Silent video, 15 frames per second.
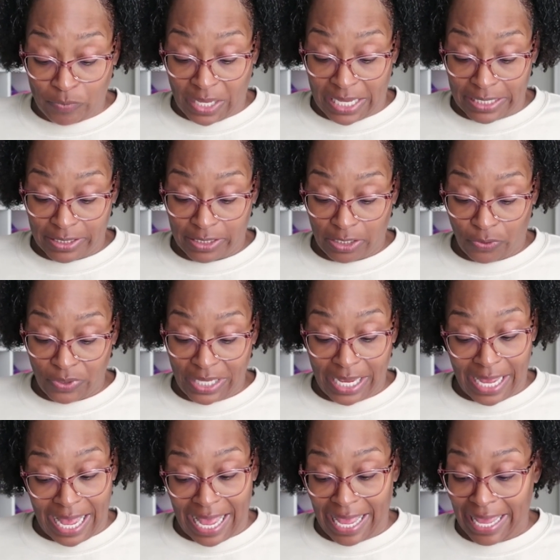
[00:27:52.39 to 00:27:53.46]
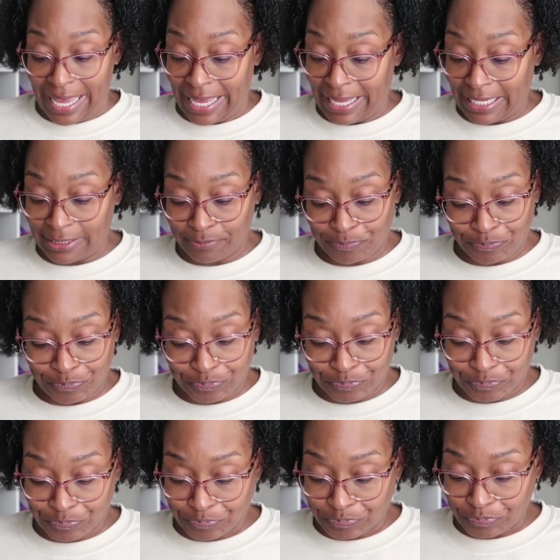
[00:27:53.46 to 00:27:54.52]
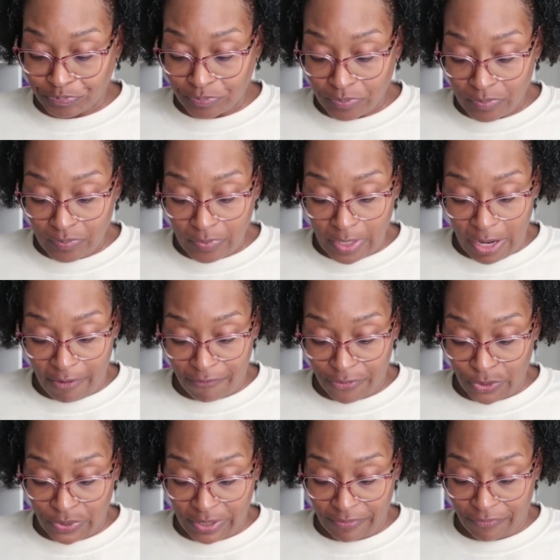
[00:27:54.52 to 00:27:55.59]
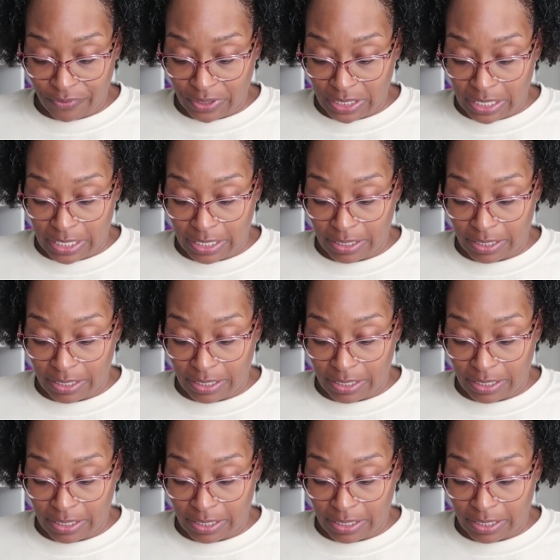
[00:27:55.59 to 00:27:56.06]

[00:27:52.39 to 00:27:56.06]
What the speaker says: And so yeah, I had a few different